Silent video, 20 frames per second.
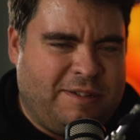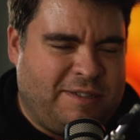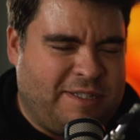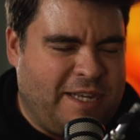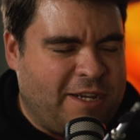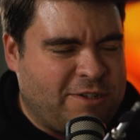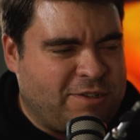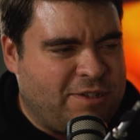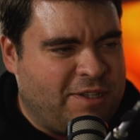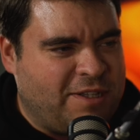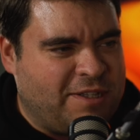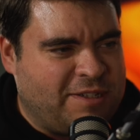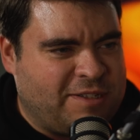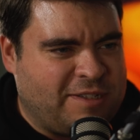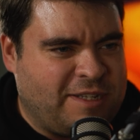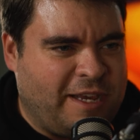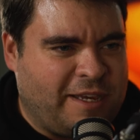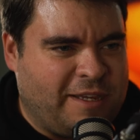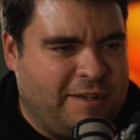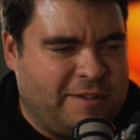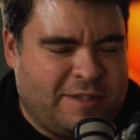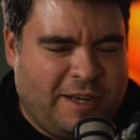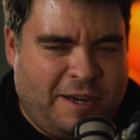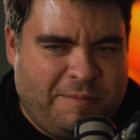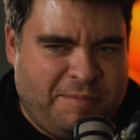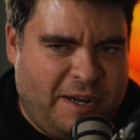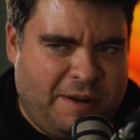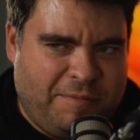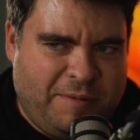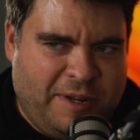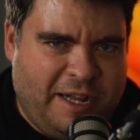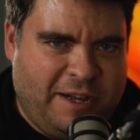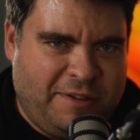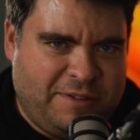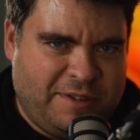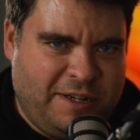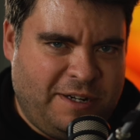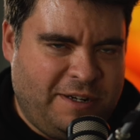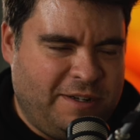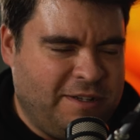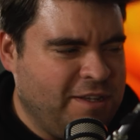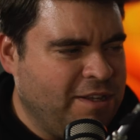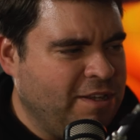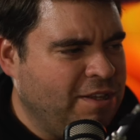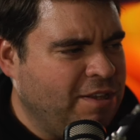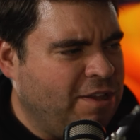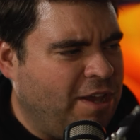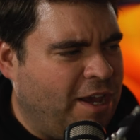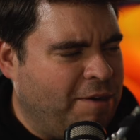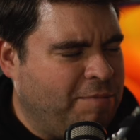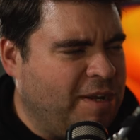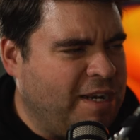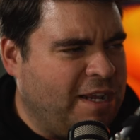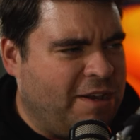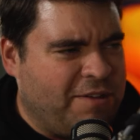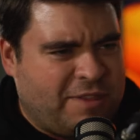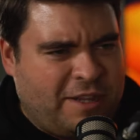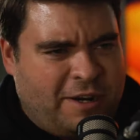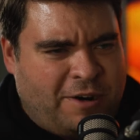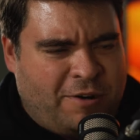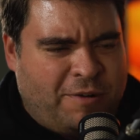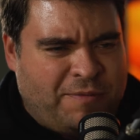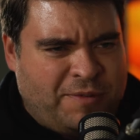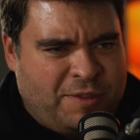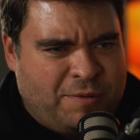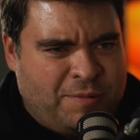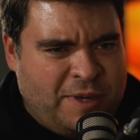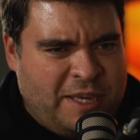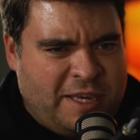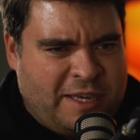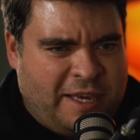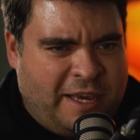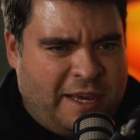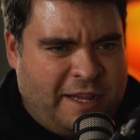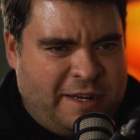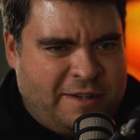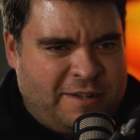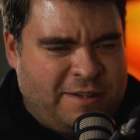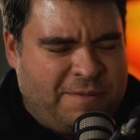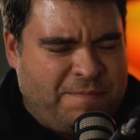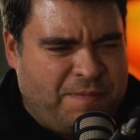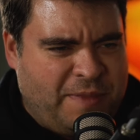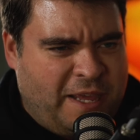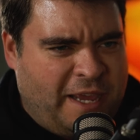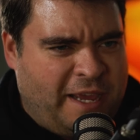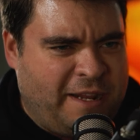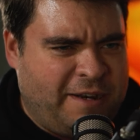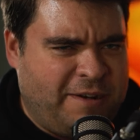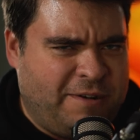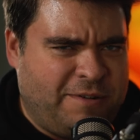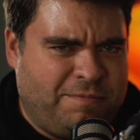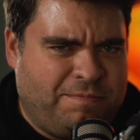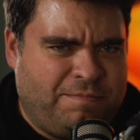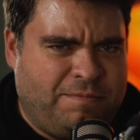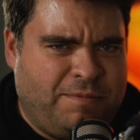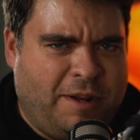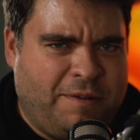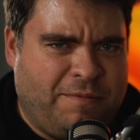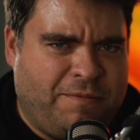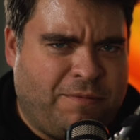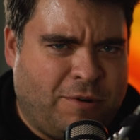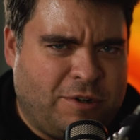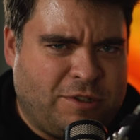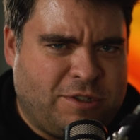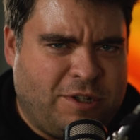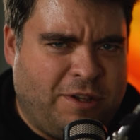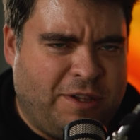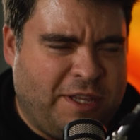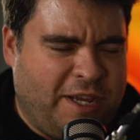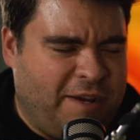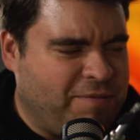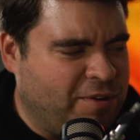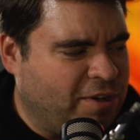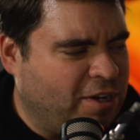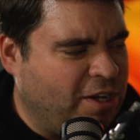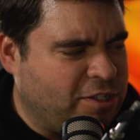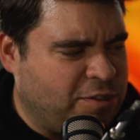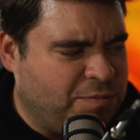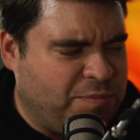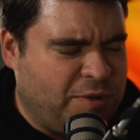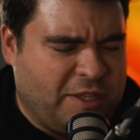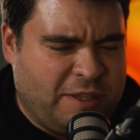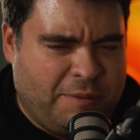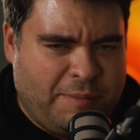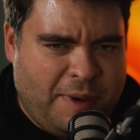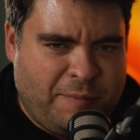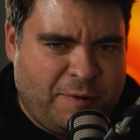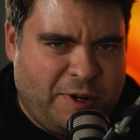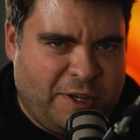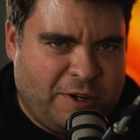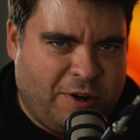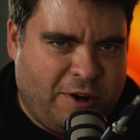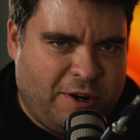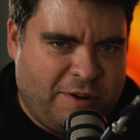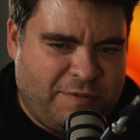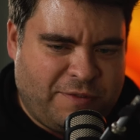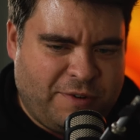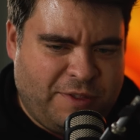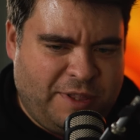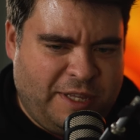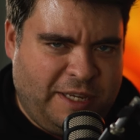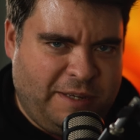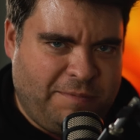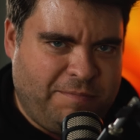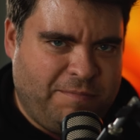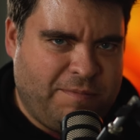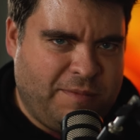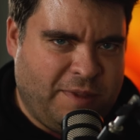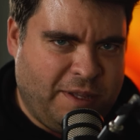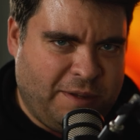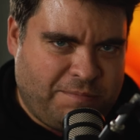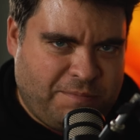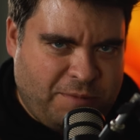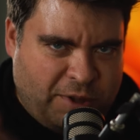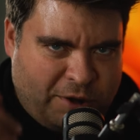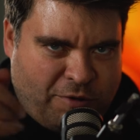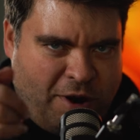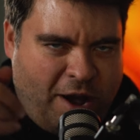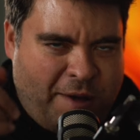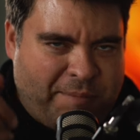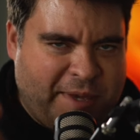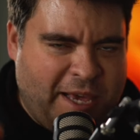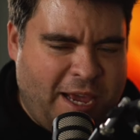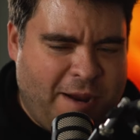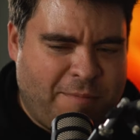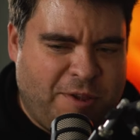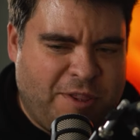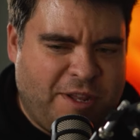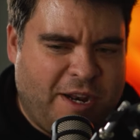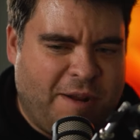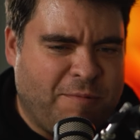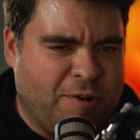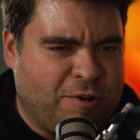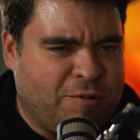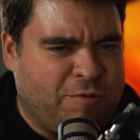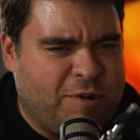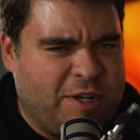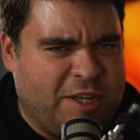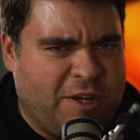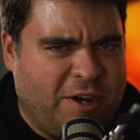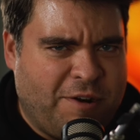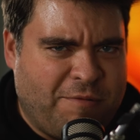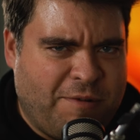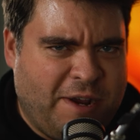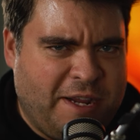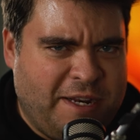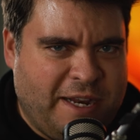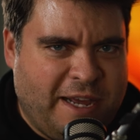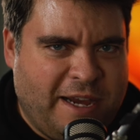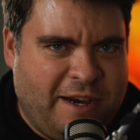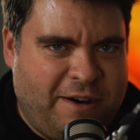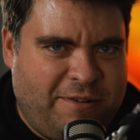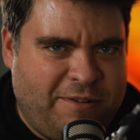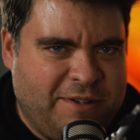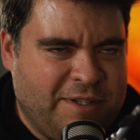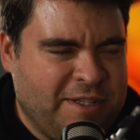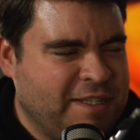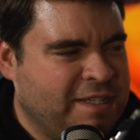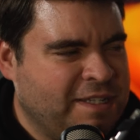It's actually the second time that I went out there. I went out there over the weekend, and unfortunately I forgot to bring the memory card for the crop camera that I'm recording on right now.